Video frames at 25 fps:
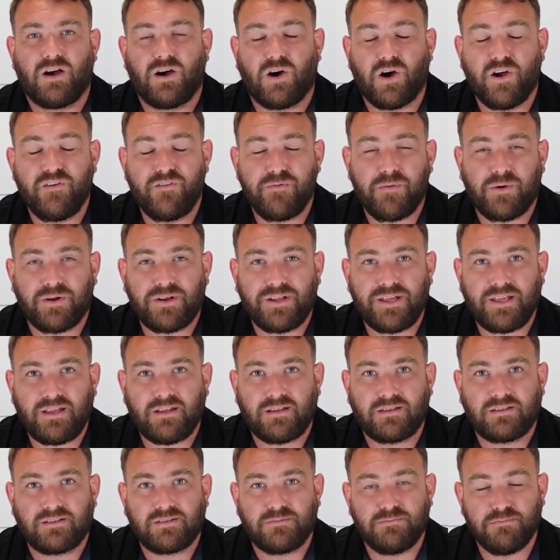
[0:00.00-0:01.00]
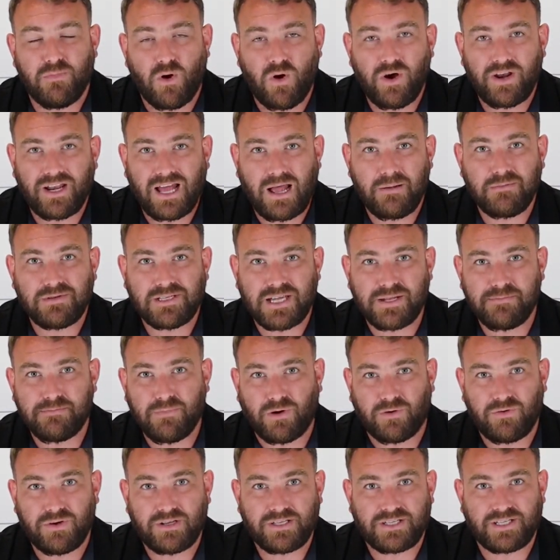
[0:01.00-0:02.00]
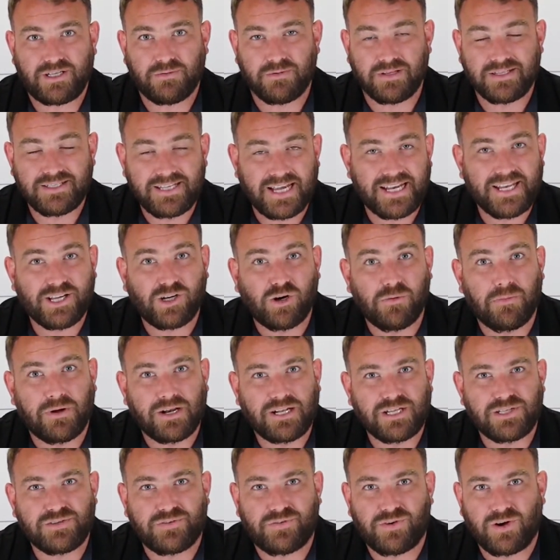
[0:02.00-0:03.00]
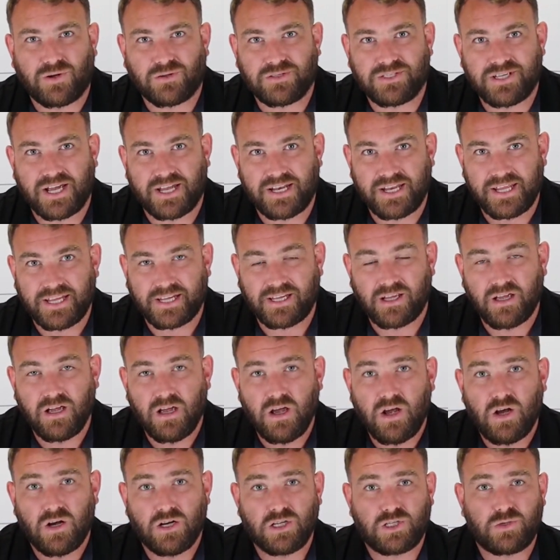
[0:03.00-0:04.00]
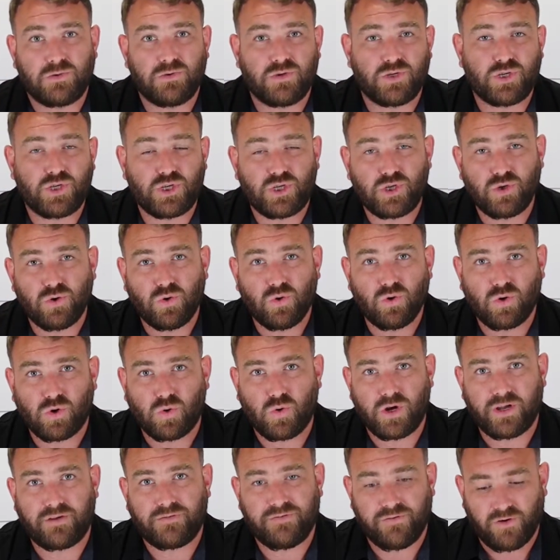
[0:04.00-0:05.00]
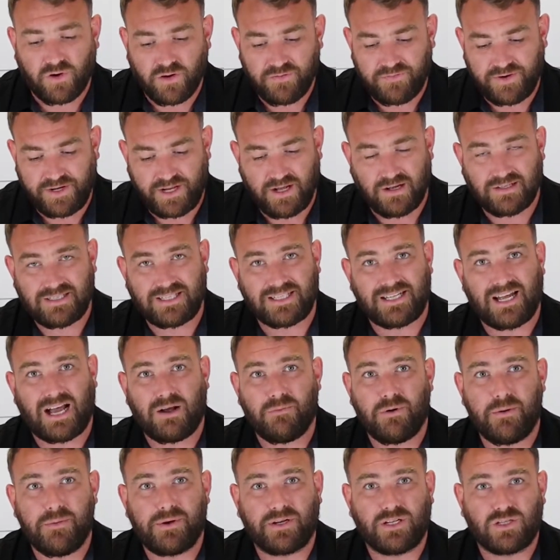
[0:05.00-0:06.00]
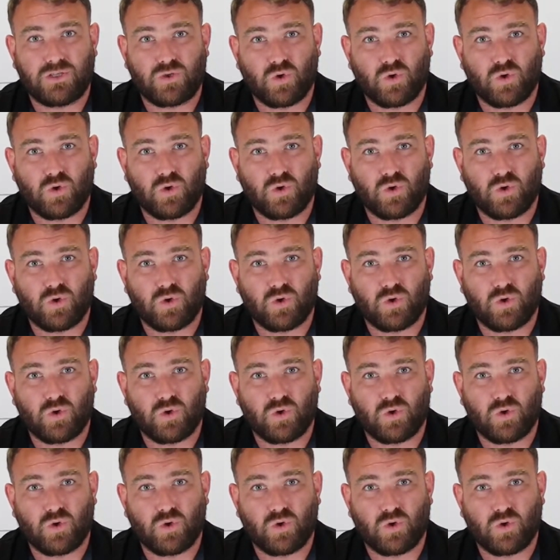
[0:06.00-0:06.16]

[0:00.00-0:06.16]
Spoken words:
Hi everybody, my name's Ed Morris and I'm the Technical Manager for Altechnic. I just want a short quick fire video today where we're going to